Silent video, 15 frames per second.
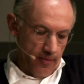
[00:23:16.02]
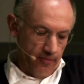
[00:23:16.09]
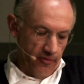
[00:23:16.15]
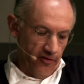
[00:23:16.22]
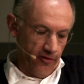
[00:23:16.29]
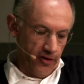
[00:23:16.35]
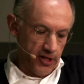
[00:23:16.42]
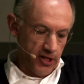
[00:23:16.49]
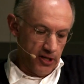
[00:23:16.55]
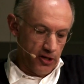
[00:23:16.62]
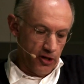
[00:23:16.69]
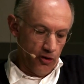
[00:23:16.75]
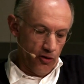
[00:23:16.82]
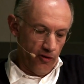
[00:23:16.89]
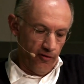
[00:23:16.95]
fit
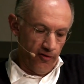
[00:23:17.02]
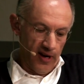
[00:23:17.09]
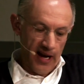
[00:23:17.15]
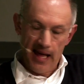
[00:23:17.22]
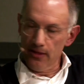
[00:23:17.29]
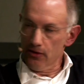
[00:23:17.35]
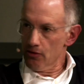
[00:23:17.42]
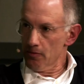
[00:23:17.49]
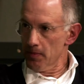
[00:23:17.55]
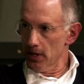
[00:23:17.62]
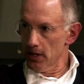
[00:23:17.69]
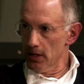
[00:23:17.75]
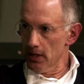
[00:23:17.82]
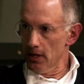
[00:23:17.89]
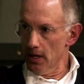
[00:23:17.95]
into your
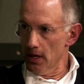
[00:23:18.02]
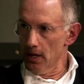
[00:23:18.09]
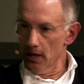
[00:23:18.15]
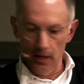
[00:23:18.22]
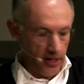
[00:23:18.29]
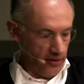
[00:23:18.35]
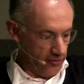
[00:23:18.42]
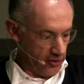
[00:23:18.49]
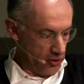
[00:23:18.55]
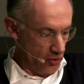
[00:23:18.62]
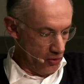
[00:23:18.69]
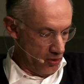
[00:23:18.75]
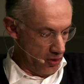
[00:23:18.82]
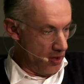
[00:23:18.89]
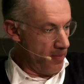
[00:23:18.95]
philanthropy, if at
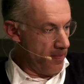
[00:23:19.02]
all?